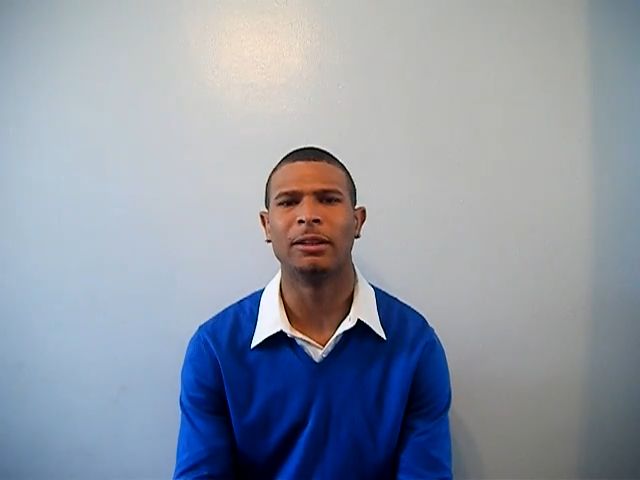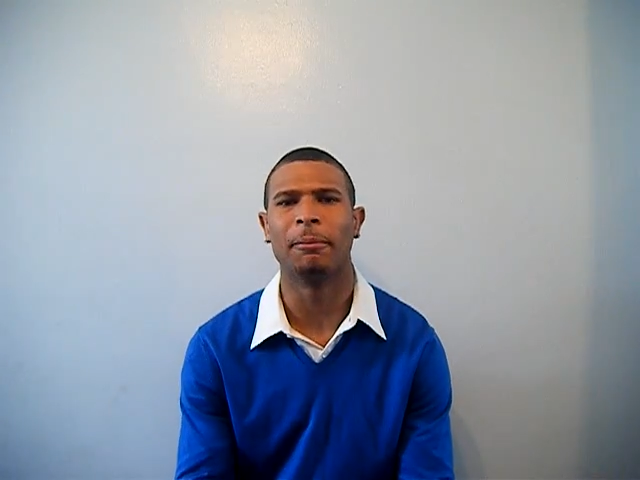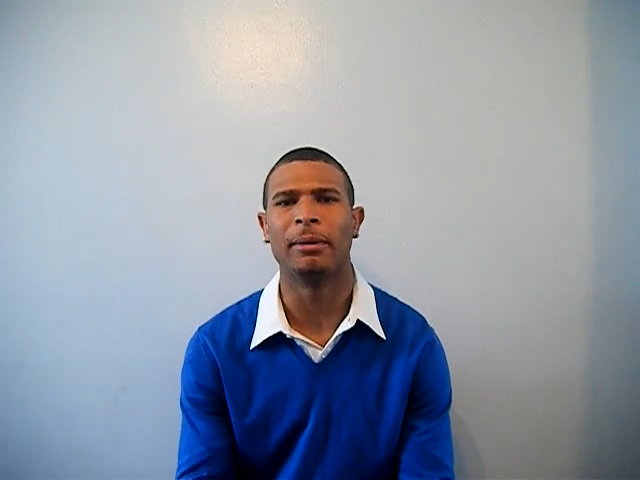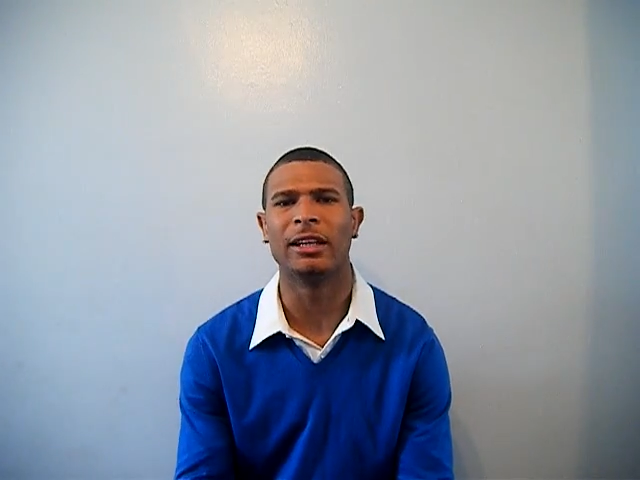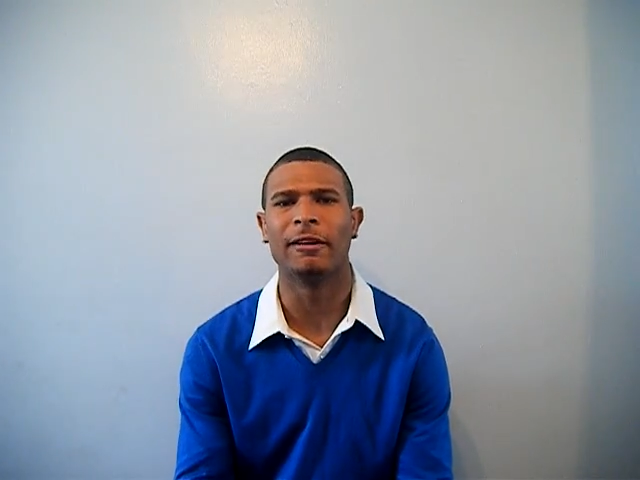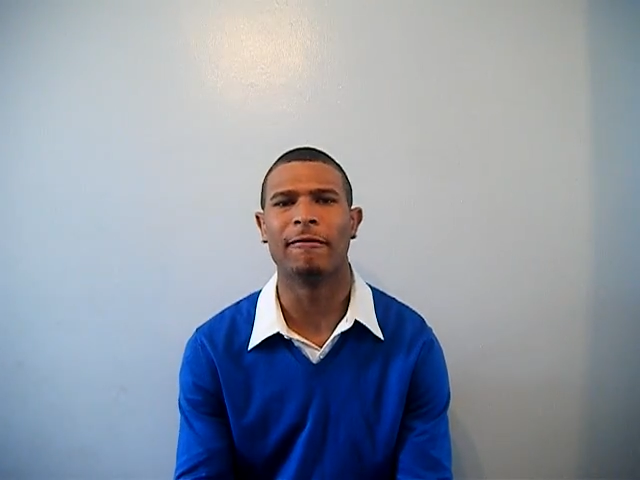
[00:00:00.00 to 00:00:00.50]

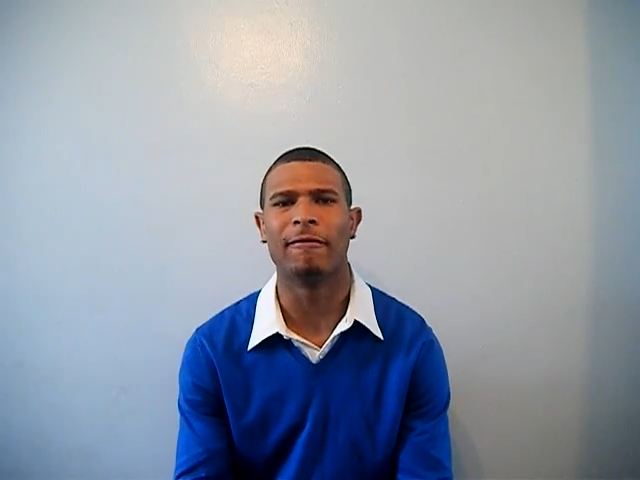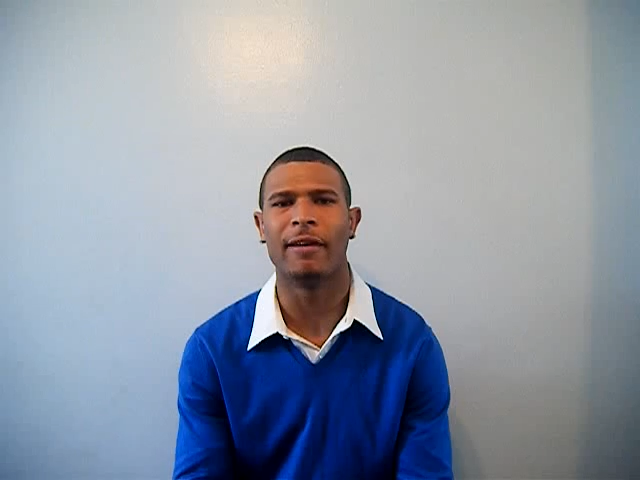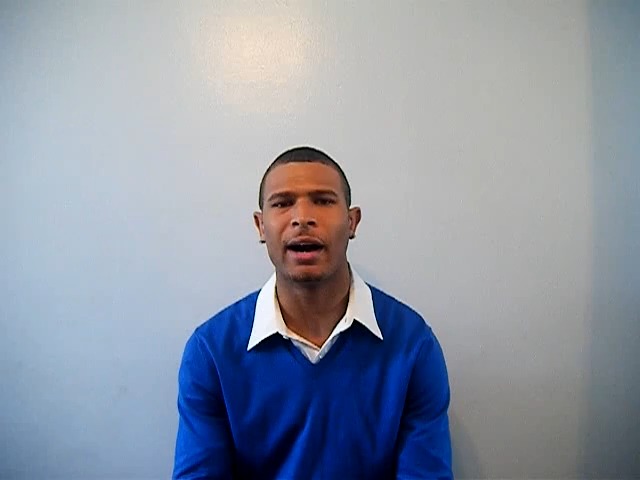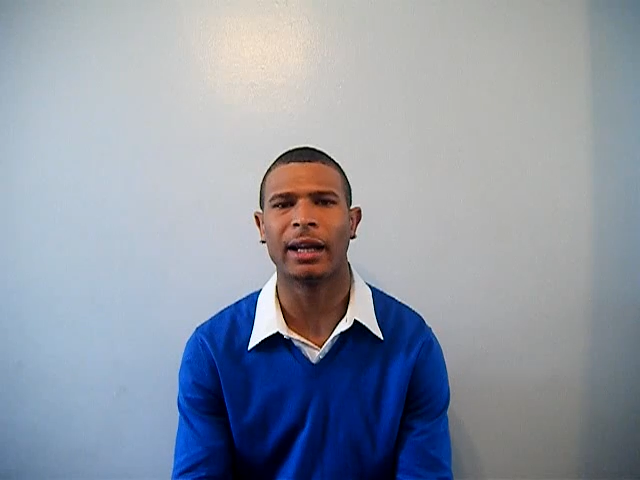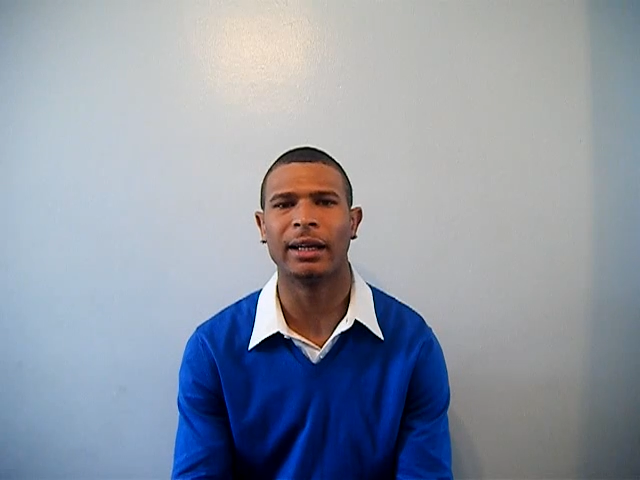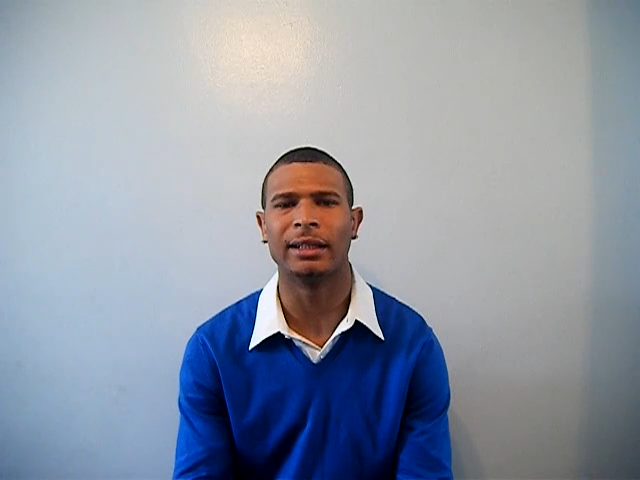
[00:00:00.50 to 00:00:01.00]
be
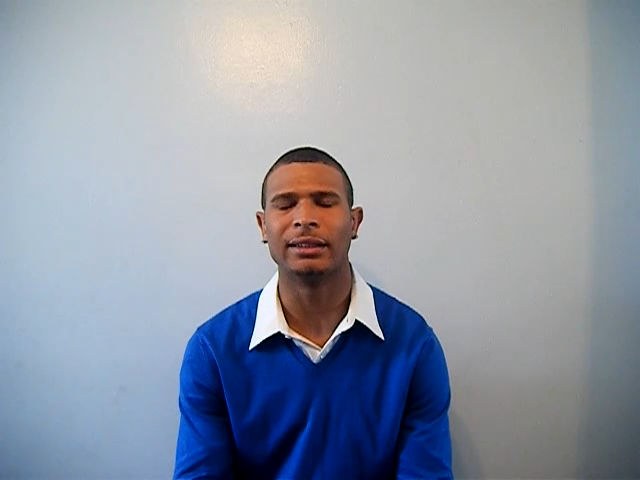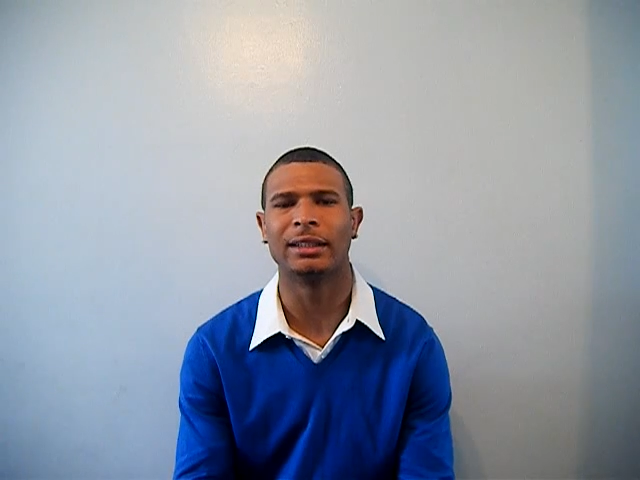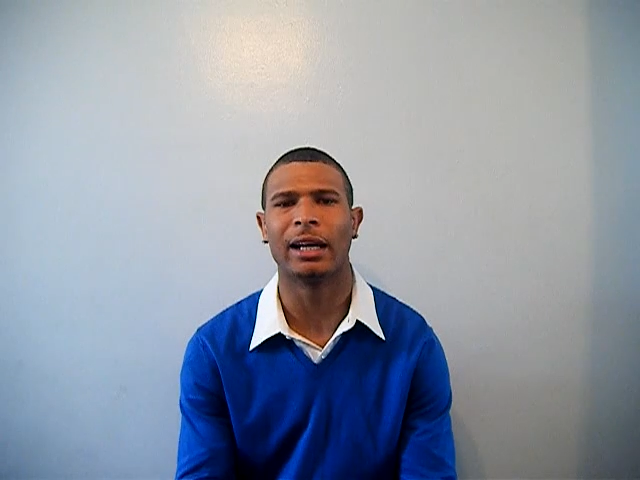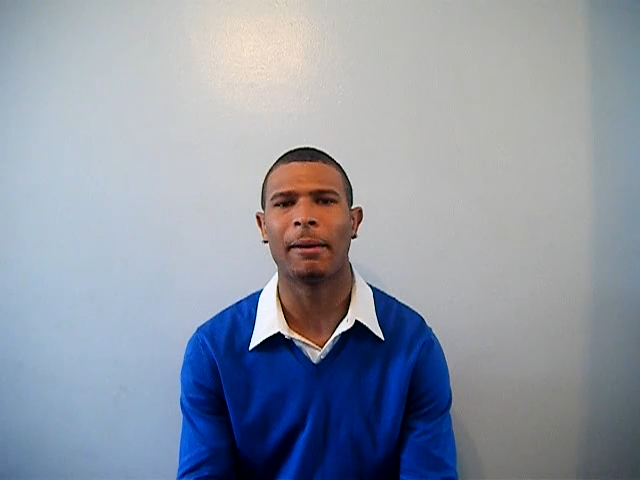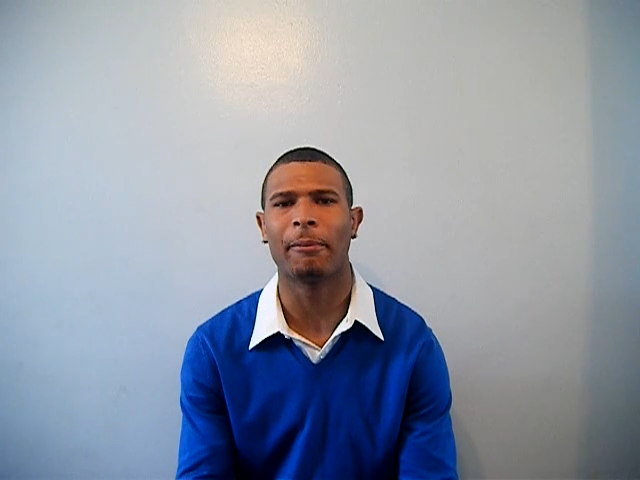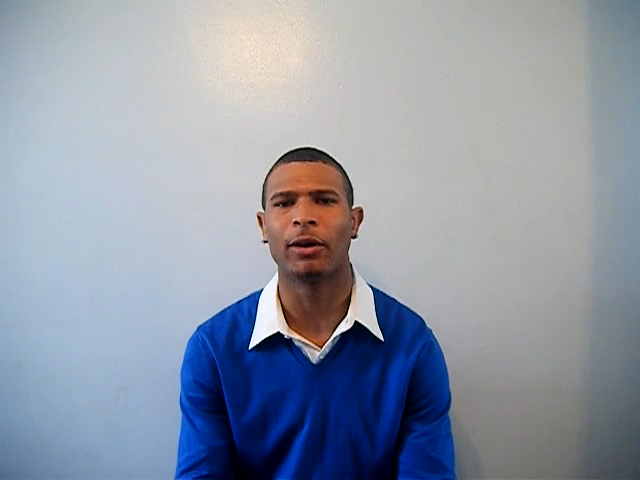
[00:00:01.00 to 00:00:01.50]
invited into that